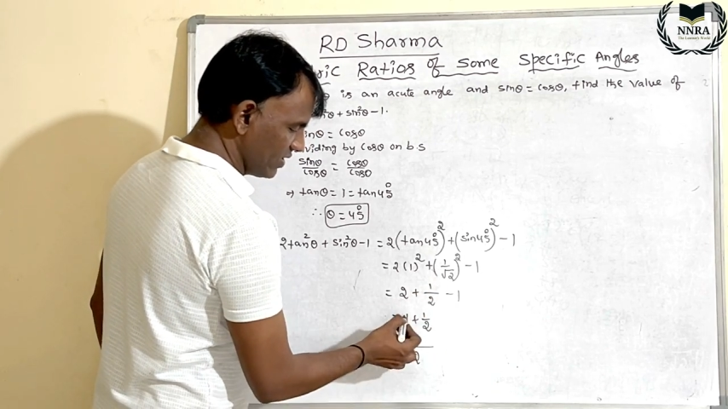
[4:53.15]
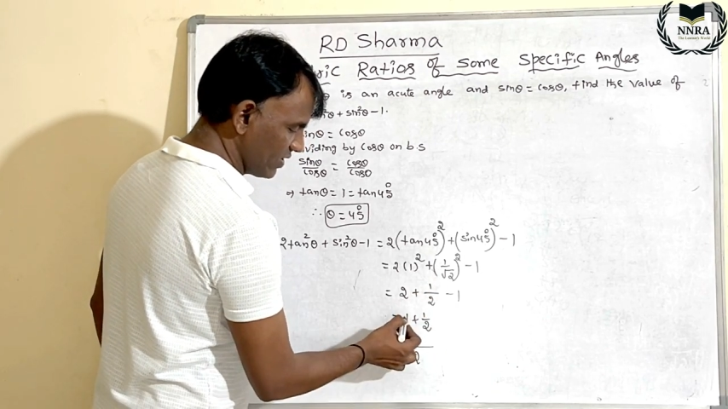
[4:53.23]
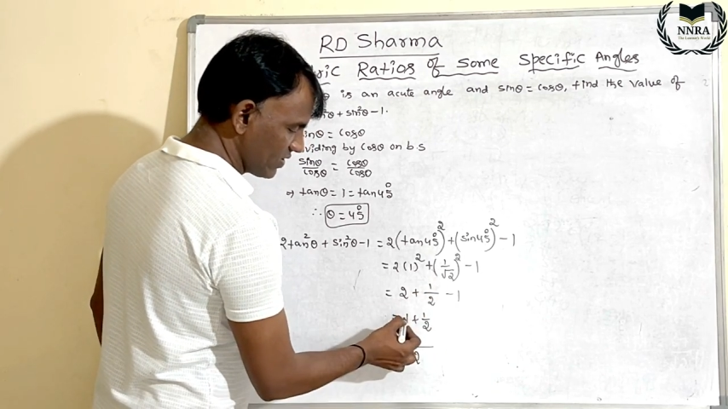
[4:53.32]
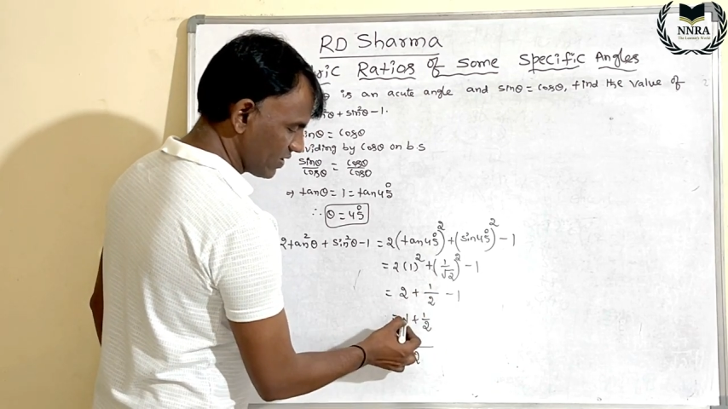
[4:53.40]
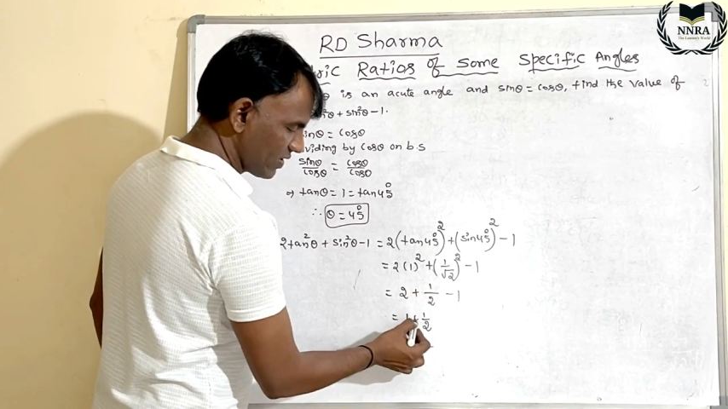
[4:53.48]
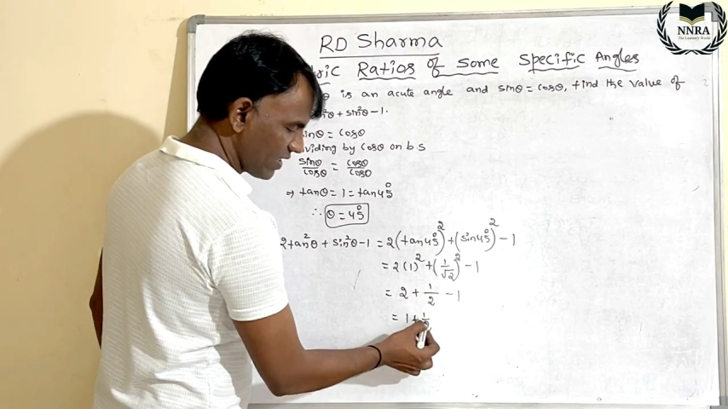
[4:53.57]

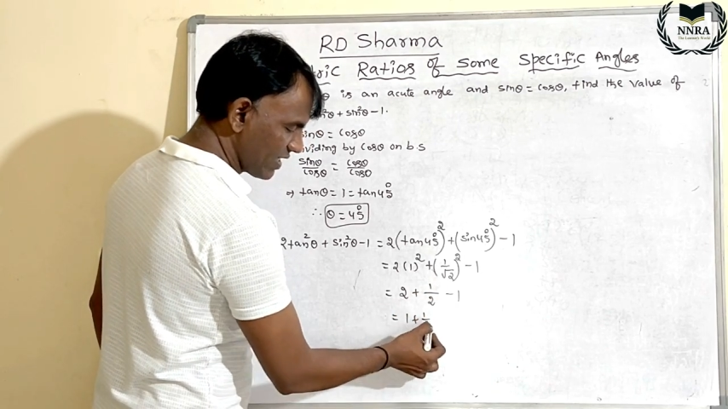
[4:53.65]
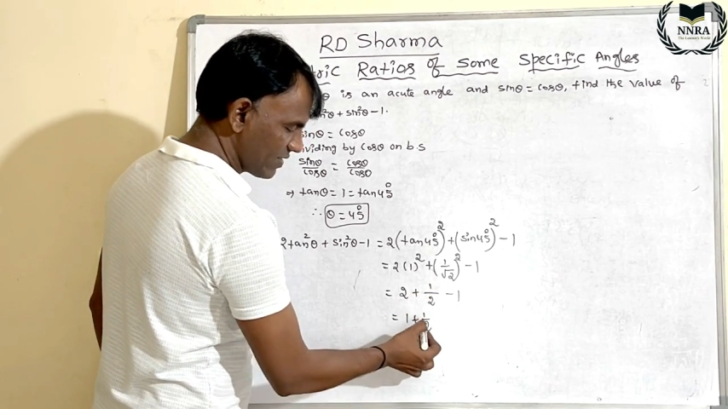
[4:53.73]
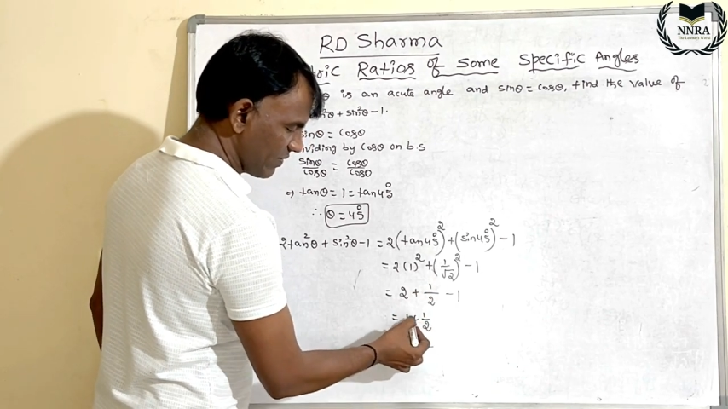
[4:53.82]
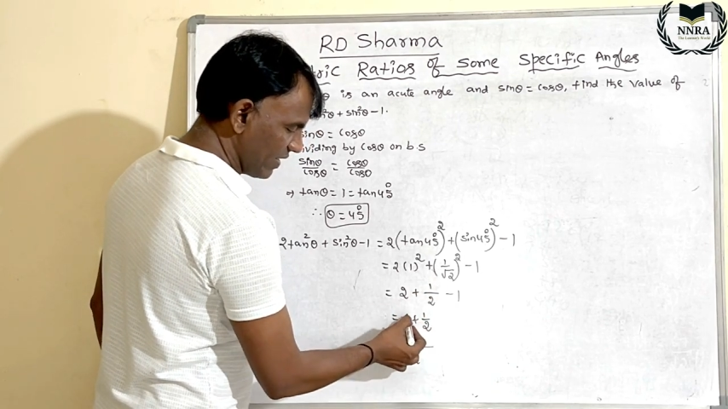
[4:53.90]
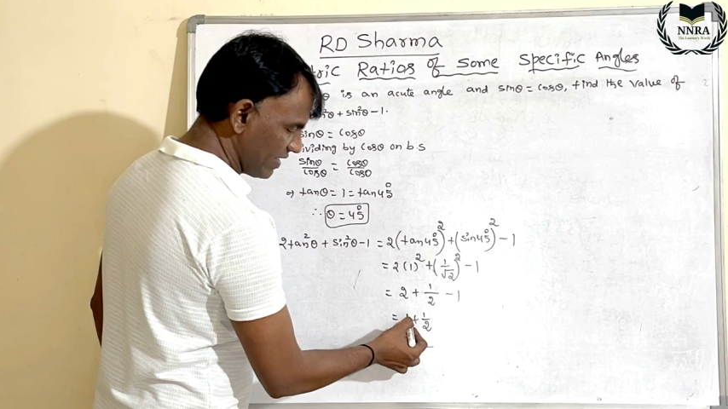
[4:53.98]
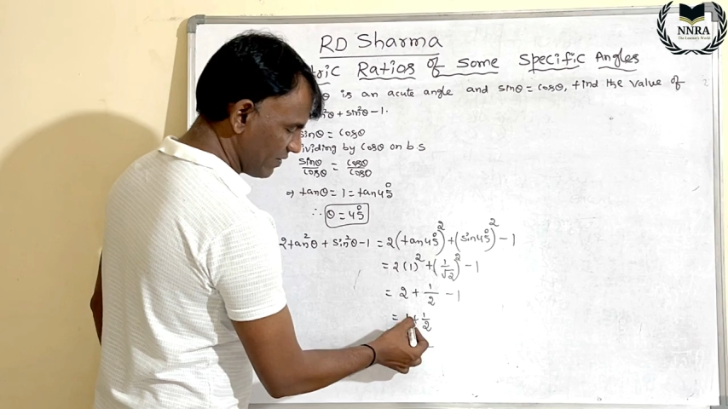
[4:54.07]
So cross
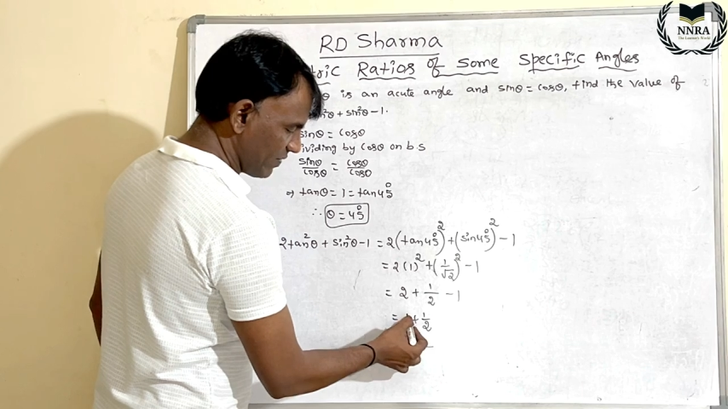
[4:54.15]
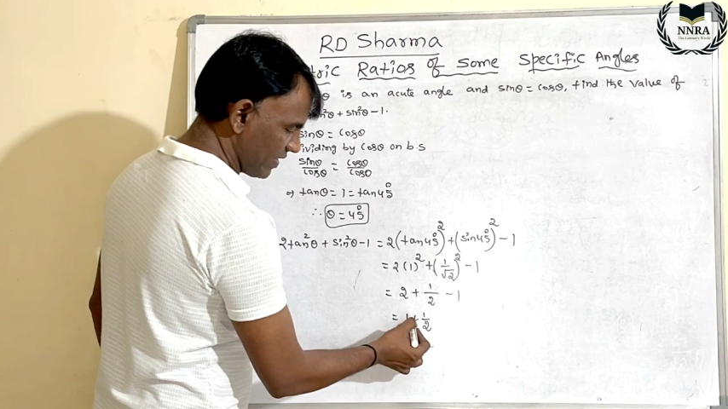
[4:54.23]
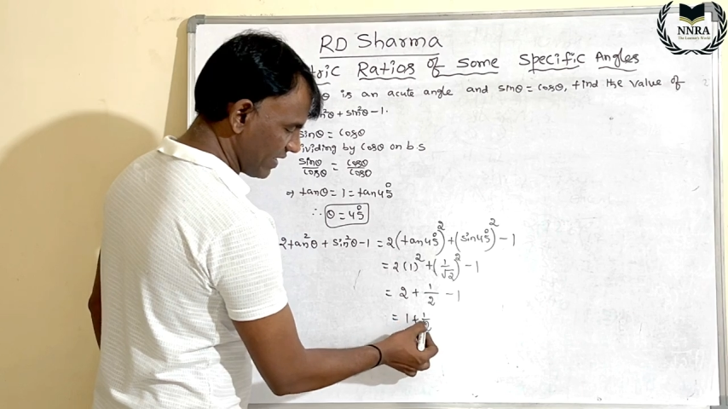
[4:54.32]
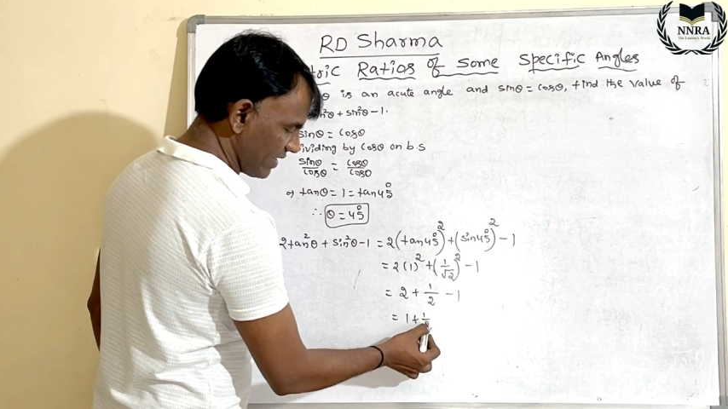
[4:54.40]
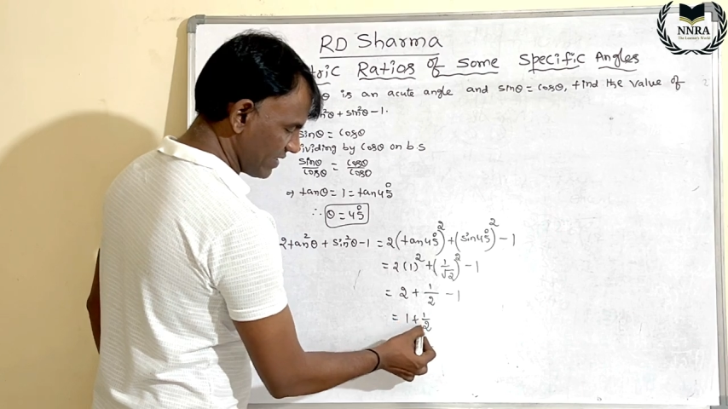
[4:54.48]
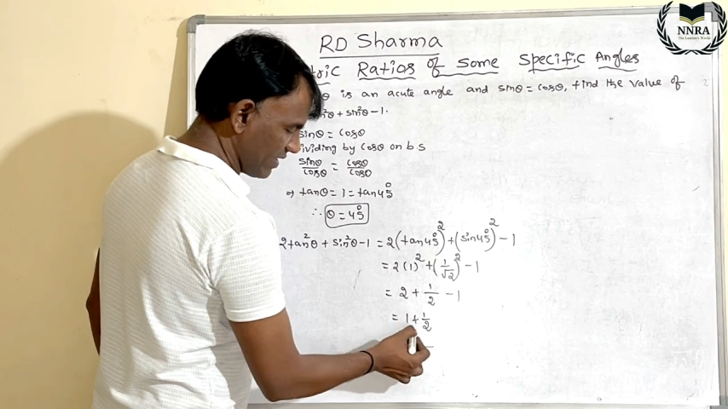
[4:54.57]

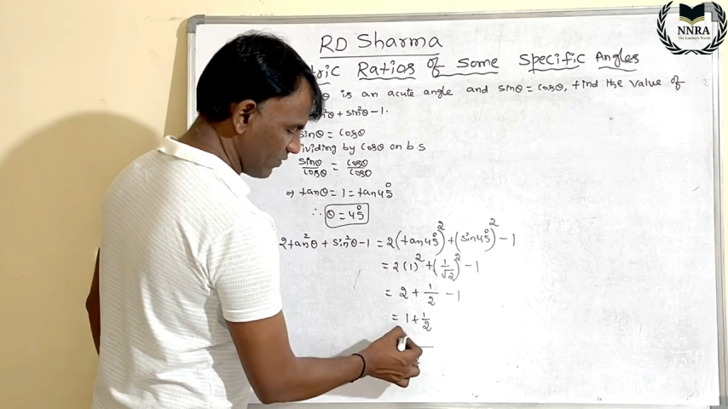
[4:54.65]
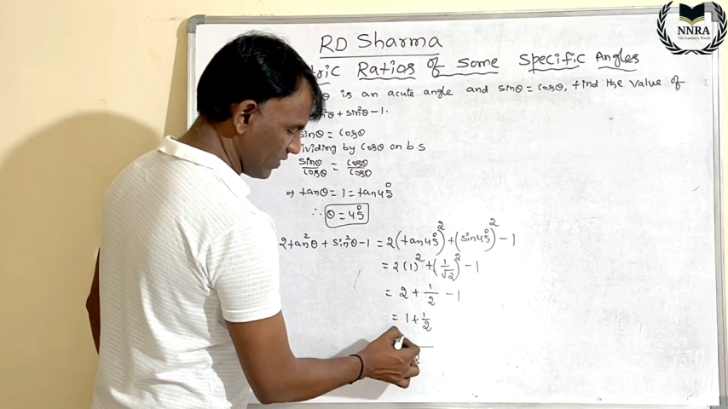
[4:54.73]
multiplication,